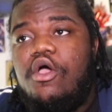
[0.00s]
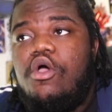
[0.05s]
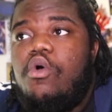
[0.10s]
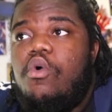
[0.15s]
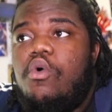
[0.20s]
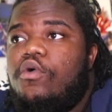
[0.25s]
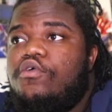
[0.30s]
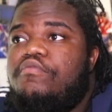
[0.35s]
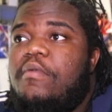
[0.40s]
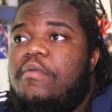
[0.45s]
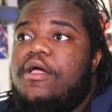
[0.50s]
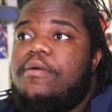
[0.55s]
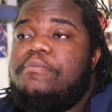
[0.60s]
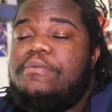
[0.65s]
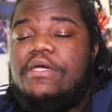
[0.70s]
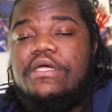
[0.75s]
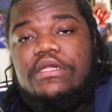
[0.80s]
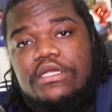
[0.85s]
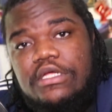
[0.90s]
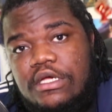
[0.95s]
with my
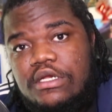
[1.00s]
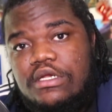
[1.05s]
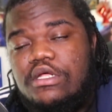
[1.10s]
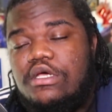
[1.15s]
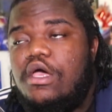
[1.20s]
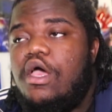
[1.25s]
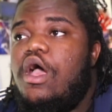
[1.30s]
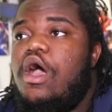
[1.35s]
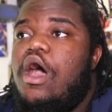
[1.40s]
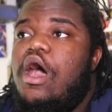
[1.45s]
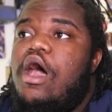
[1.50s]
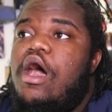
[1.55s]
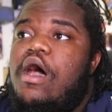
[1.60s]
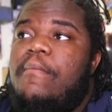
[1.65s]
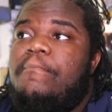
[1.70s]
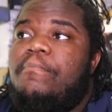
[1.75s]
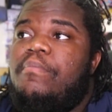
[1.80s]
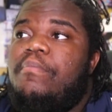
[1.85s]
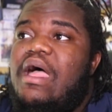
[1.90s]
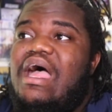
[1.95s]
opinion.
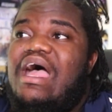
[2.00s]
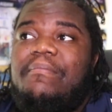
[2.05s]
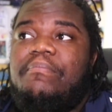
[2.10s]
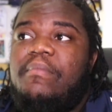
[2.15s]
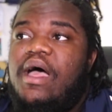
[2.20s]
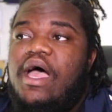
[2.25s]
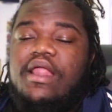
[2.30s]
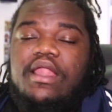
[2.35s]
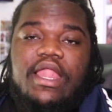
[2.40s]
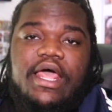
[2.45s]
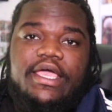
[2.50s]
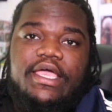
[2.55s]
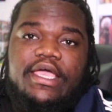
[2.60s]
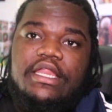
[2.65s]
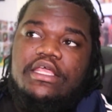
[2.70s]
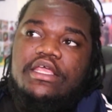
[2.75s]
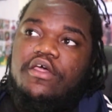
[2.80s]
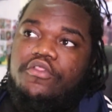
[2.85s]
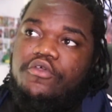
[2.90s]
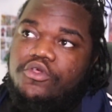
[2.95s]
I'm not like
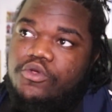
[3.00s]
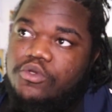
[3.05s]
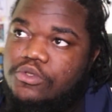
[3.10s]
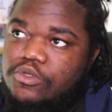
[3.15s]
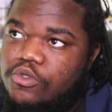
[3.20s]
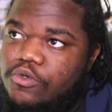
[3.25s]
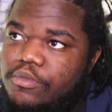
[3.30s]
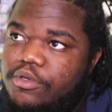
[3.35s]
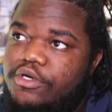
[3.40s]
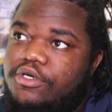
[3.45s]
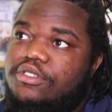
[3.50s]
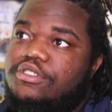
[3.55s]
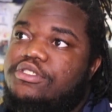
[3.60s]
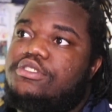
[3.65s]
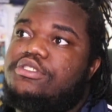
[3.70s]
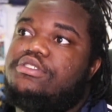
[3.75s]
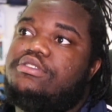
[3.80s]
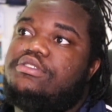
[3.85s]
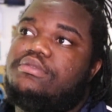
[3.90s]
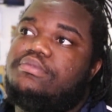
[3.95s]
any other
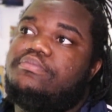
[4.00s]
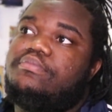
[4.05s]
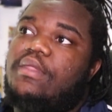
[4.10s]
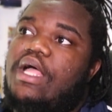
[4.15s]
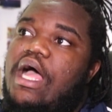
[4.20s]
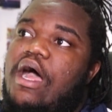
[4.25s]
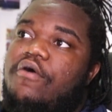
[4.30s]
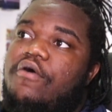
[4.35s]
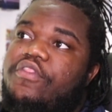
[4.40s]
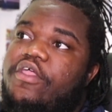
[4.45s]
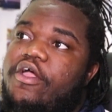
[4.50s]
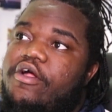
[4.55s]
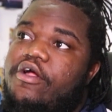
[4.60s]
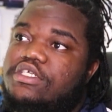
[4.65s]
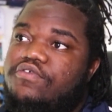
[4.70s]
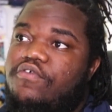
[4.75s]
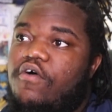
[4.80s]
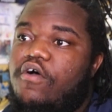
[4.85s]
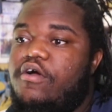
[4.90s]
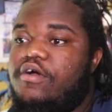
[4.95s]
YouTubers out there as
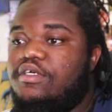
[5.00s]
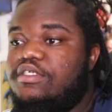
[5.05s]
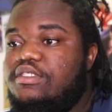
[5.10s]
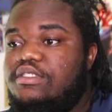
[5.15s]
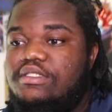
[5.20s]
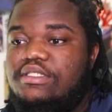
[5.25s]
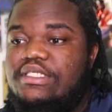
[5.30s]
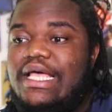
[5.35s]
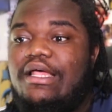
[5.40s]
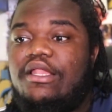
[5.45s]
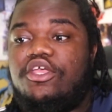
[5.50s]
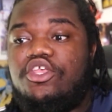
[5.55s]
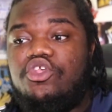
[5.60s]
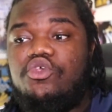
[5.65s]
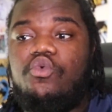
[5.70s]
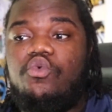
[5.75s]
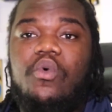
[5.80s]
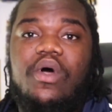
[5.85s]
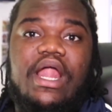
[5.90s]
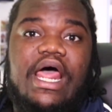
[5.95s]
far as telling
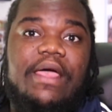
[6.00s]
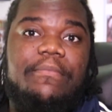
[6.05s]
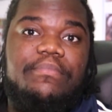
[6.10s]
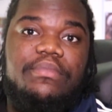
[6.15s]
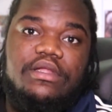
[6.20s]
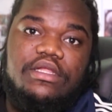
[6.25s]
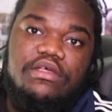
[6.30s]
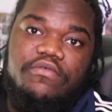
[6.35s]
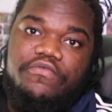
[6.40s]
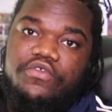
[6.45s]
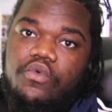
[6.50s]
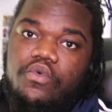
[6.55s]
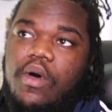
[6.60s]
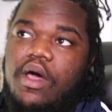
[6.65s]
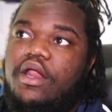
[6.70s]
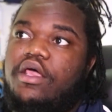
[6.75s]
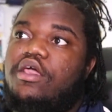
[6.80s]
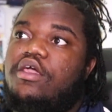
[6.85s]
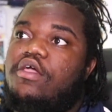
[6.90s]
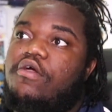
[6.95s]
you what I believe you want
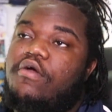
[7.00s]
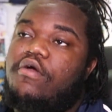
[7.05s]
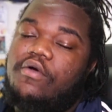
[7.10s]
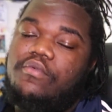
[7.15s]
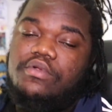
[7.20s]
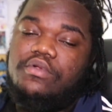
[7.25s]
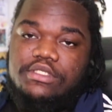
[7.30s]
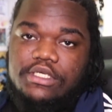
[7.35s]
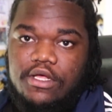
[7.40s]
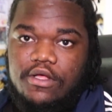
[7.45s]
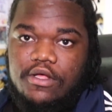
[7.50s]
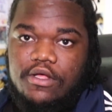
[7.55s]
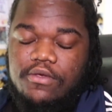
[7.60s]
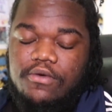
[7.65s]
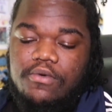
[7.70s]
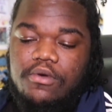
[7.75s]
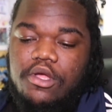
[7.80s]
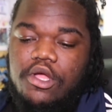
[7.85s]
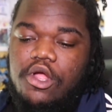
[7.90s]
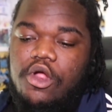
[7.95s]
to hear. I will tell
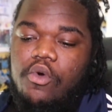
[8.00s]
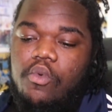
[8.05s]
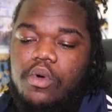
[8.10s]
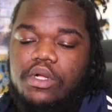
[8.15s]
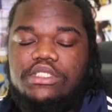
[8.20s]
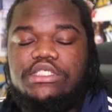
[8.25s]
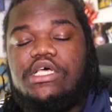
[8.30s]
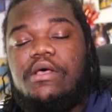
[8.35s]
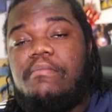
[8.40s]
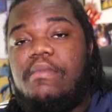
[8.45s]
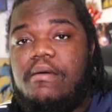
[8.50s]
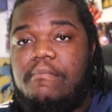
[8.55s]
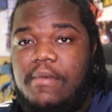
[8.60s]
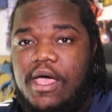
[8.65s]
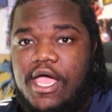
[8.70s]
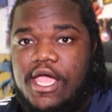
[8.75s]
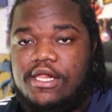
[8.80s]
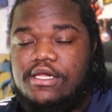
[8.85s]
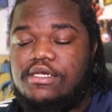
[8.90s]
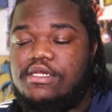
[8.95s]
you what's on my
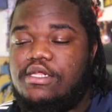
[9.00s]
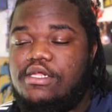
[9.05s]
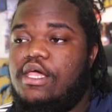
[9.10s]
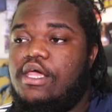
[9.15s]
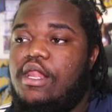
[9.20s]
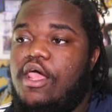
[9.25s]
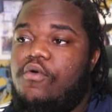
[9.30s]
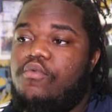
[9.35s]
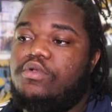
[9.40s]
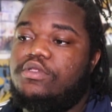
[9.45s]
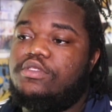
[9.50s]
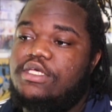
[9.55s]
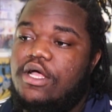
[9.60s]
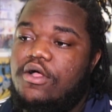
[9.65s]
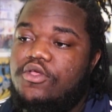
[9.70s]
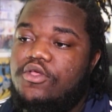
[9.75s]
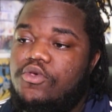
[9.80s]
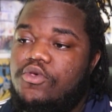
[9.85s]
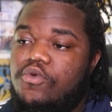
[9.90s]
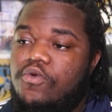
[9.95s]
mind, and I will tell
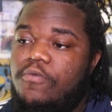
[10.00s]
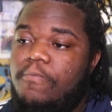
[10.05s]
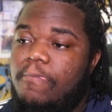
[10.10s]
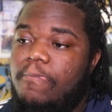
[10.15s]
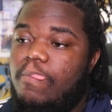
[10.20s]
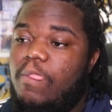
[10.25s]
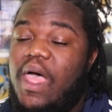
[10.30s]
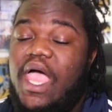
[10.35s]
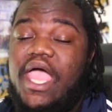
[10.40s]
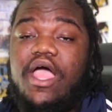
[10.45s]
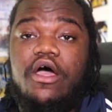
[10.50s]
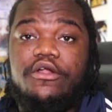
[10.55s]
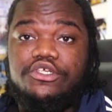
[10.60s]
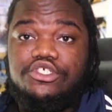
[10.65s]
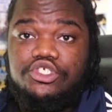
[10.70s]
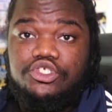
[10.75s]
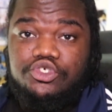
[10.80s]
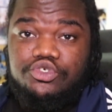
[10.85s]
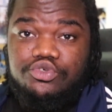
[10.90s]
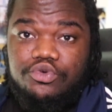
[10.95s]
you my
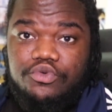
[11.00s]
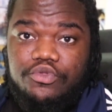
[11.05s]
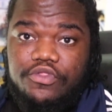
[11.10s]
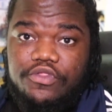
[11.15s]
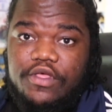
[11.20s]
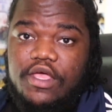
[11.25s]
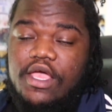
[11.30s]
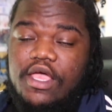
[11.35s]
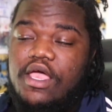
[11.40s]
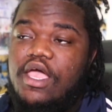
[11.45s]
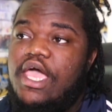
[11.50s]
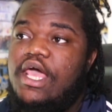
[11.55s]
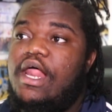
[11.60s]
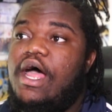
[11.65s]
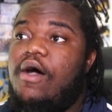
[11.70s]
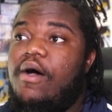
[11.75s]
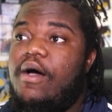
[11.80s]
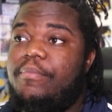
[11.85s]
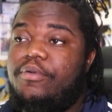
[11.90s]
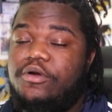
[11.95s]
honest truth and
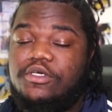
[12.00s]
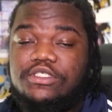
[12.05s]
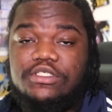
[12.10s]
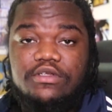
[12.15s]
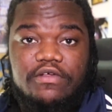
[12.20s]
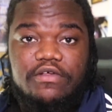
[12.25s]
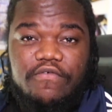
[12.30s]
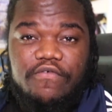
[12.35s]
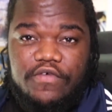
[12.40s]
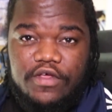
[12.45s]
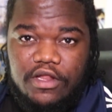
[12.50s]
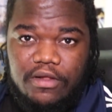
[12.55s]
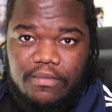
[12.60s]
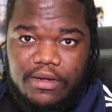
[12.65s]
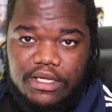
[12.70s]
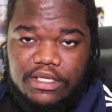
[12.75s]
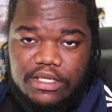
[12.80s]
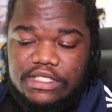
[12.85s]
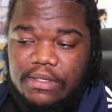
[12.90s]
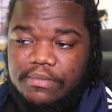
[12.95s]
how I personally feel
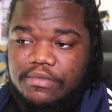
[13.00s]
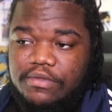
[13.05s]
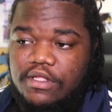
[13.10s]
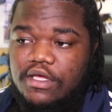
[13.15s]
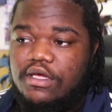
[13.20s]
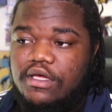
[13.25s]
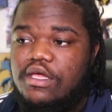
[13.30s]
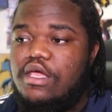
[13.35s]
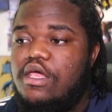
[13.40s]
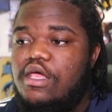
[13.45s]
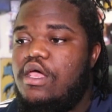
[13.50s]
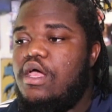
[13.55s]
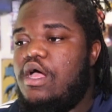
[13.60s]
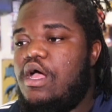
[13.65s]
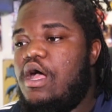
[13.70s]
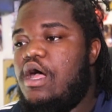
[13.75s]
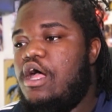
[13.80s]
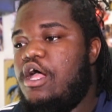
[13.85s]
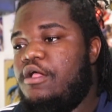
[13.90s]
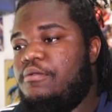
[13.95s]
about something.
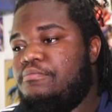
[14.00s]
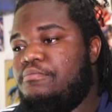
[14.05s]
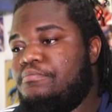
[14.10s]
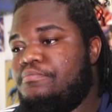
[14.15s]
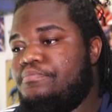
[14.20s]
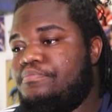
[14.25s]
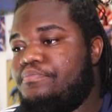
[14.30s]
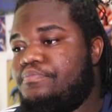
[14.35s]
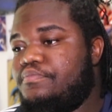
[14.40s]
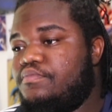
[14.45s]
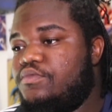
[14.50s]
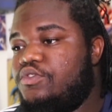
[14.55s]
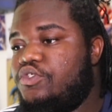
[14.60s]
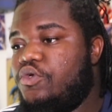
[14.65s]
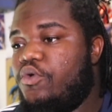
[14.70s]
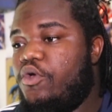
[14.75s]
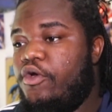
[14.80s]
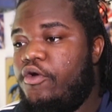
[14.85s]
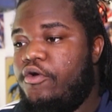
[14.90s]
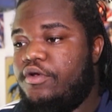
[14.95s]
So
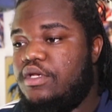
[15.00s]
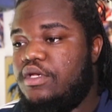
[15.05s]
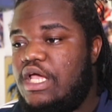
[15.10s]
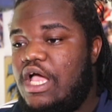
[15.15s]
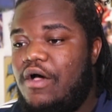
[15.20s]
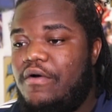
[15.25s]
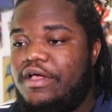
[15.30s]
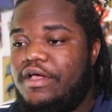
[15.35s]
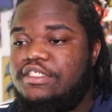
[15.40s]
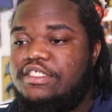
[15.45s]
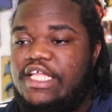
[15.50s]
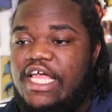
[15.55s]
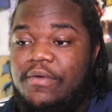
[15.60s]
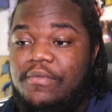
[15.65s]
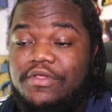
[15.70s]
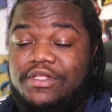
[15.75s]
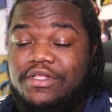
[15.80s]
currently how I stand with